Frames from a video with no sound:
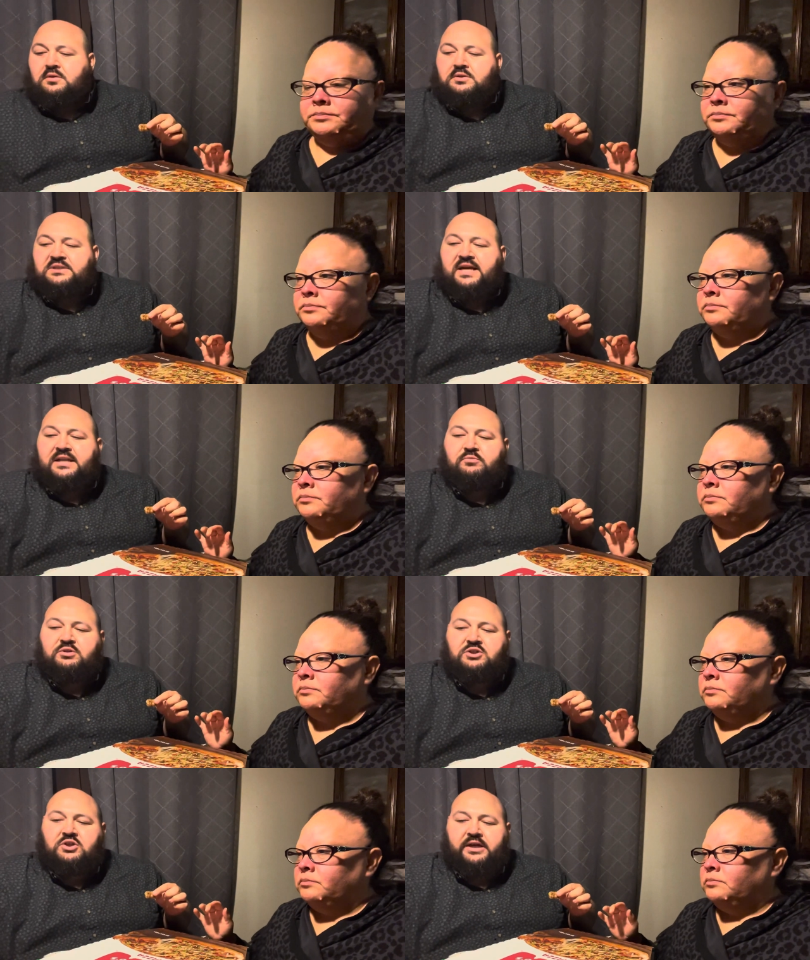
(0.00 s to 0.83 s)
Speaker 1: Daddy,
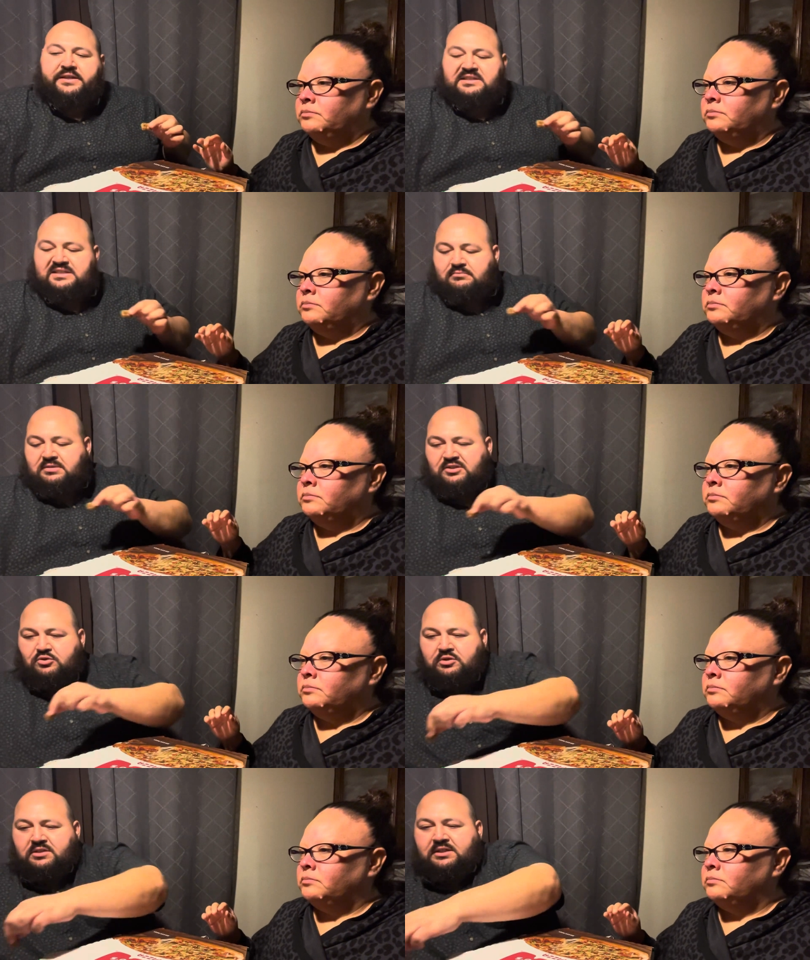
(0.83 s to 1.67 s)
would you like some
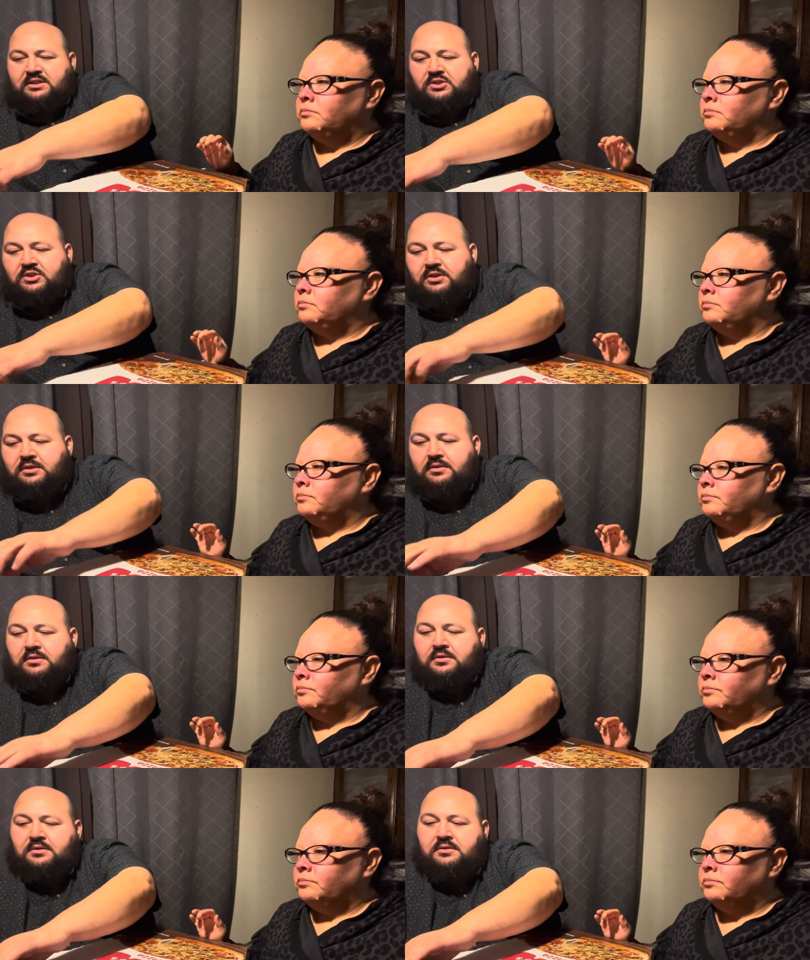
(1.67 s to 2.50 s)
sausage?
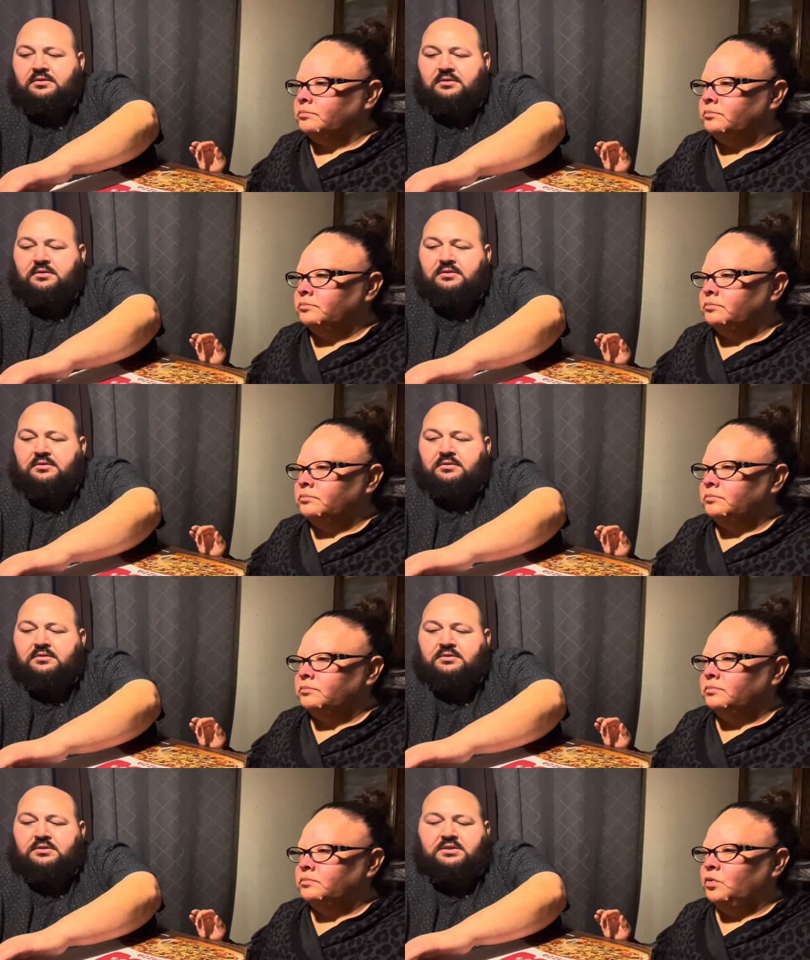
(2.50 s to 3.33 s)

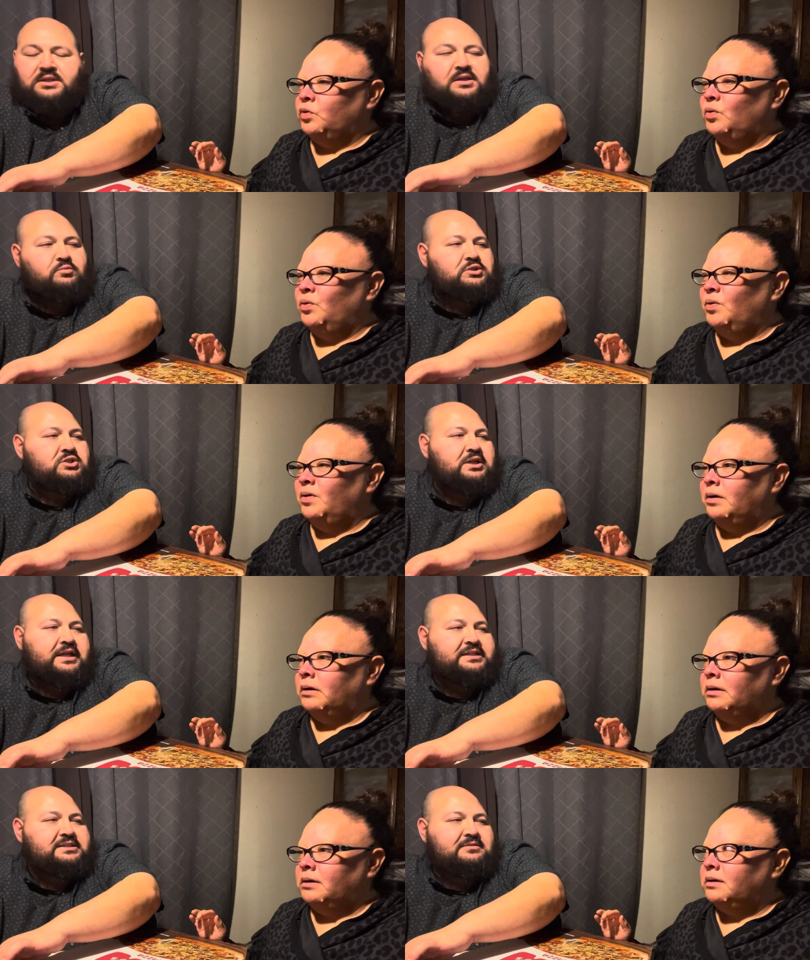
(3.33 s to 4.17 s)
Daddy, would you
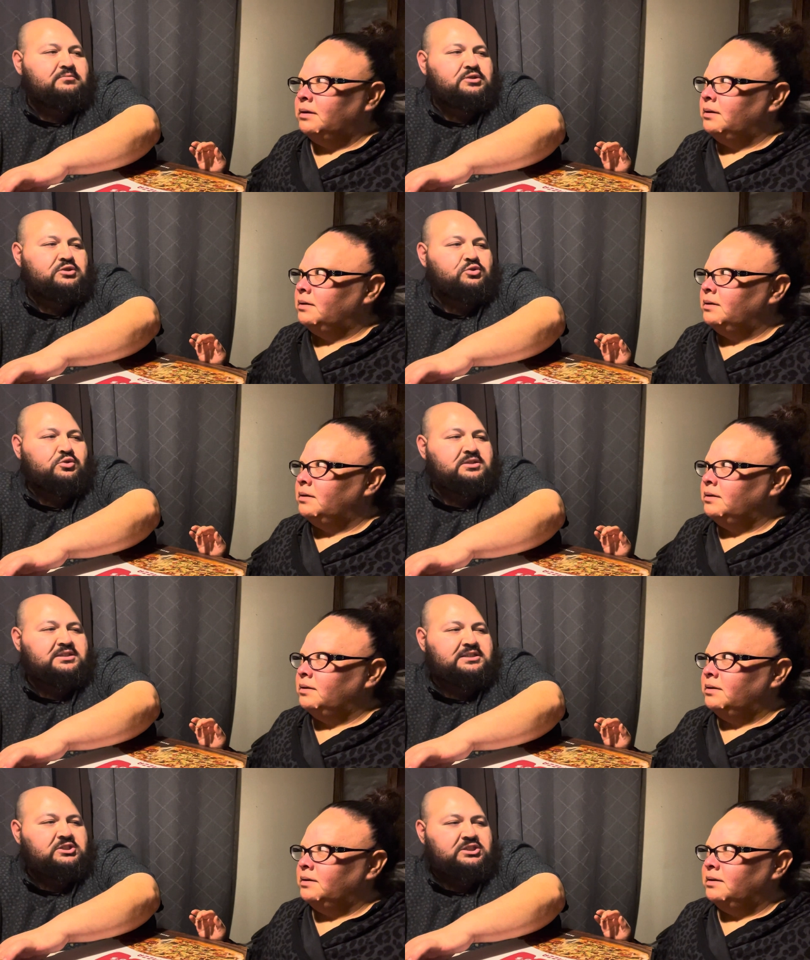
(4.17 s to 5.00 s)
like some
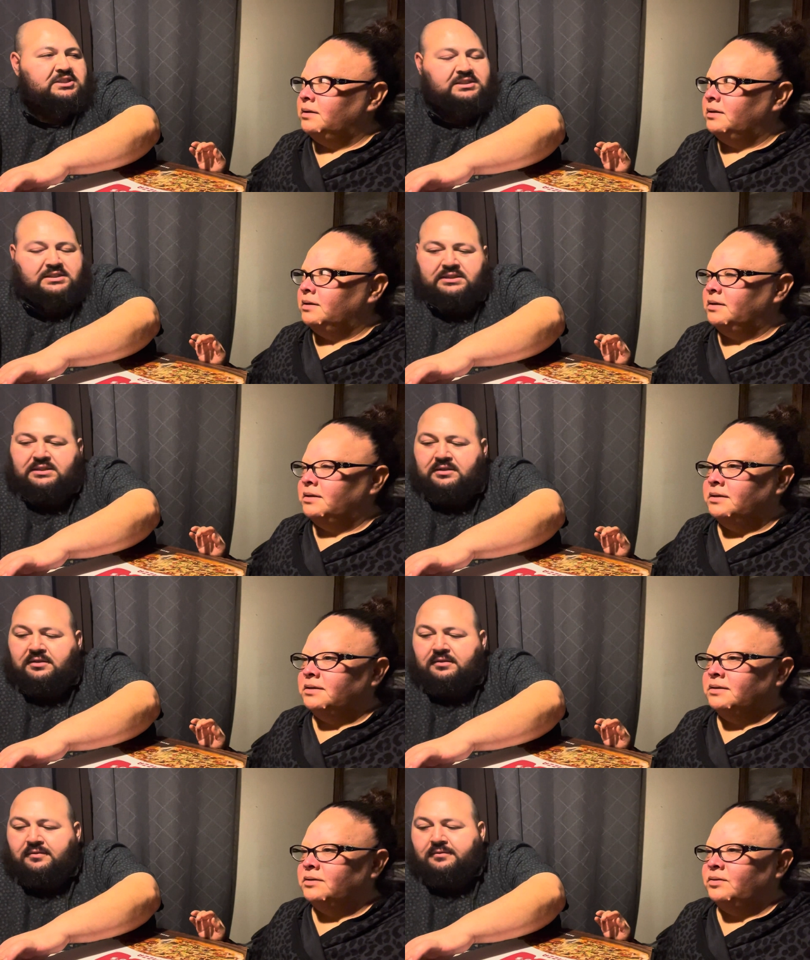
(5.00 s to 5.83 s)
sausages?
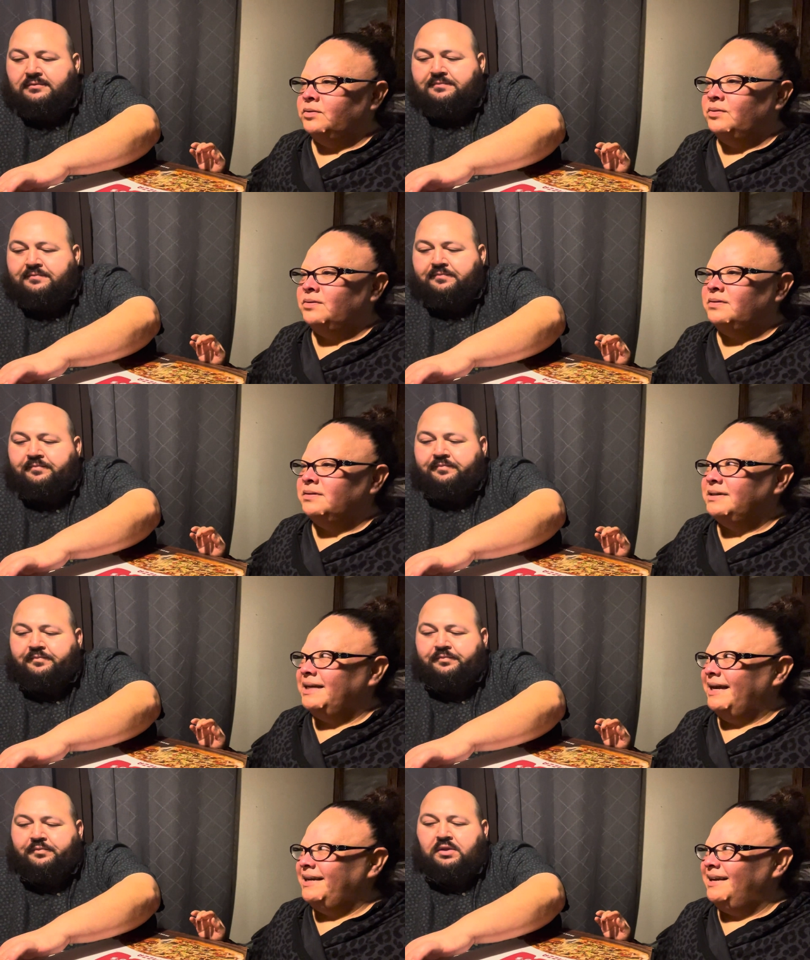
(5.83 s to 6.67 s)
Who?
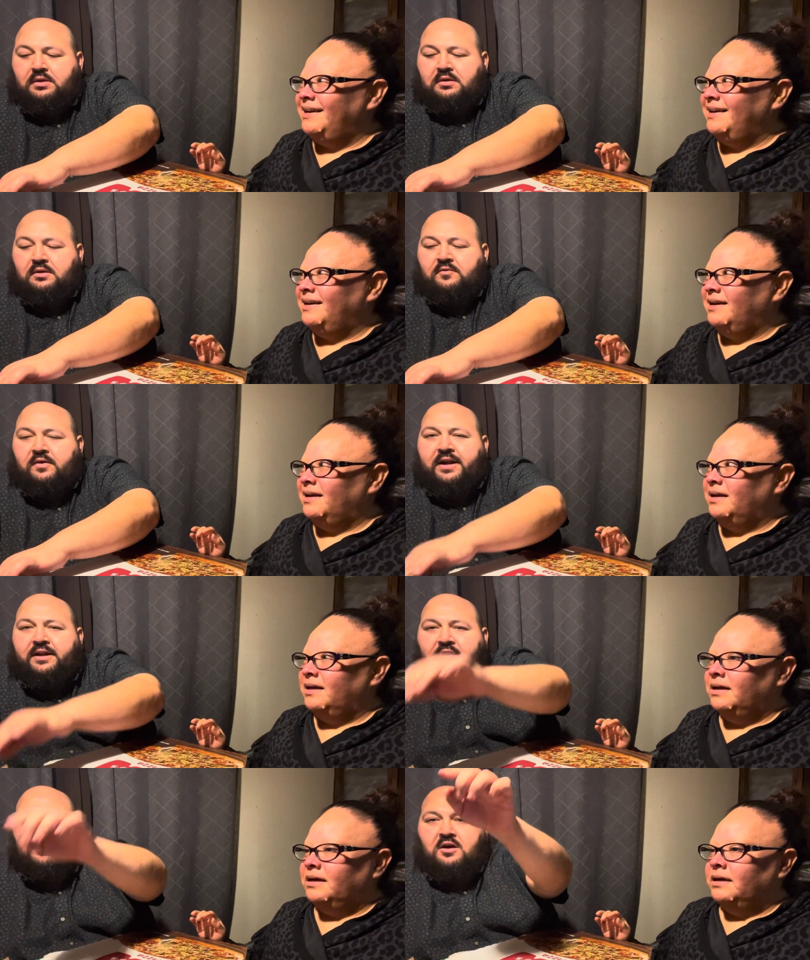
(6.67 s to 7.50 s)
Daddy?
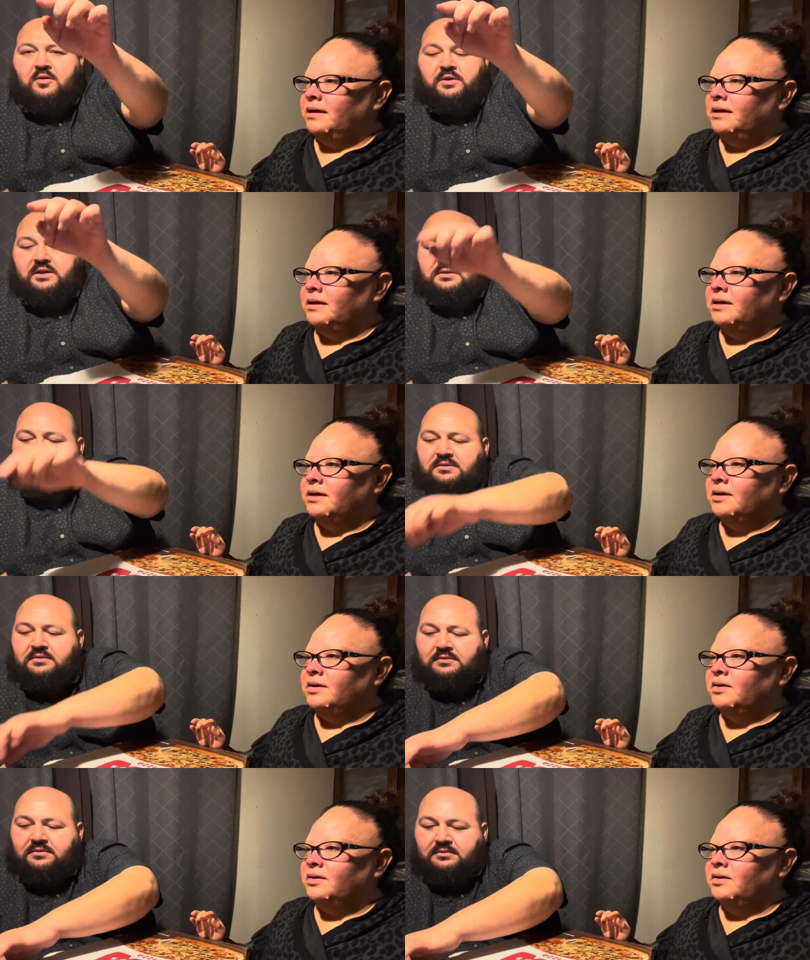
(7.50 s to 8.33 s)
Write in the comments.
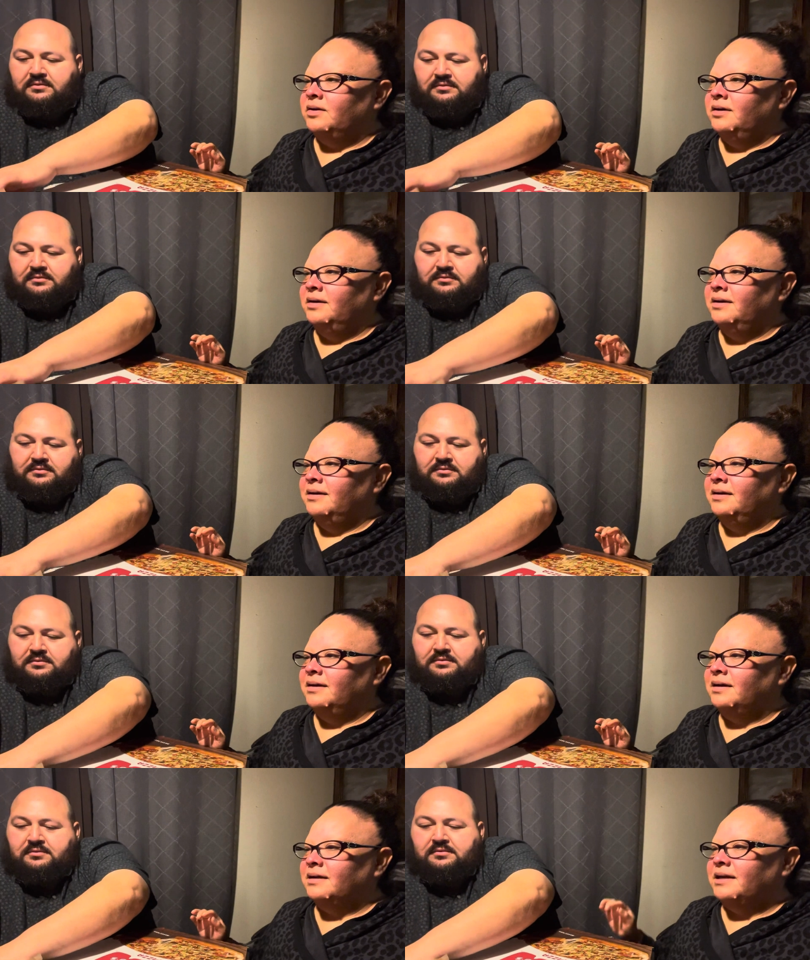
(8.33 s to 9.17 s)

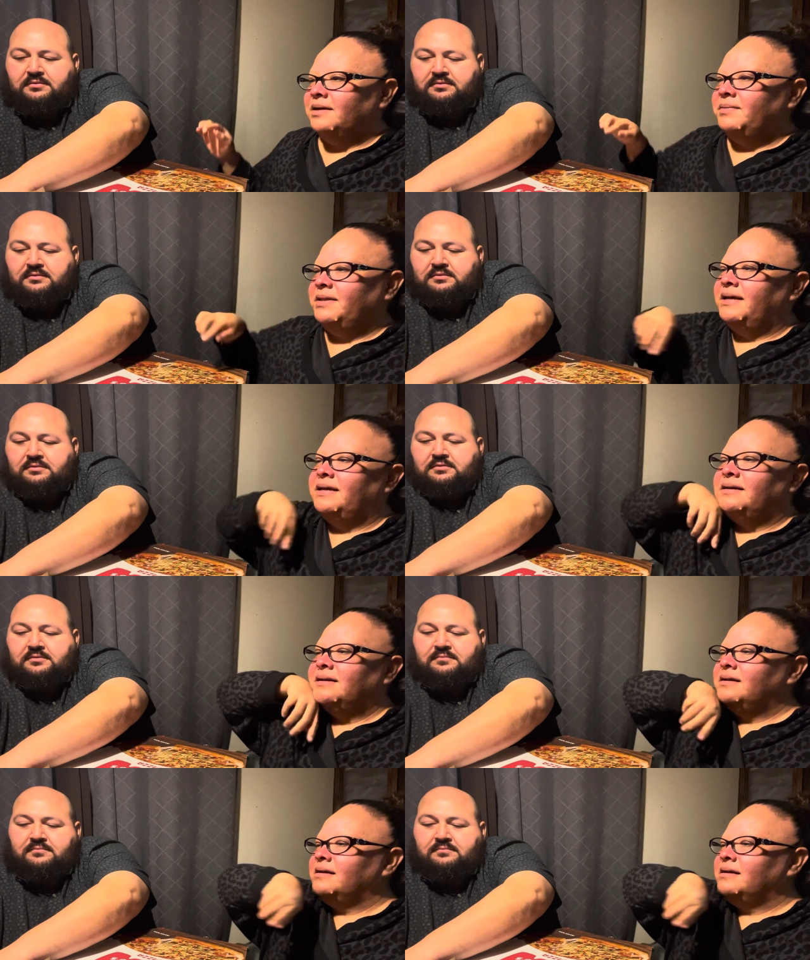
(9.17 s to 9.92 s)
Give me the end.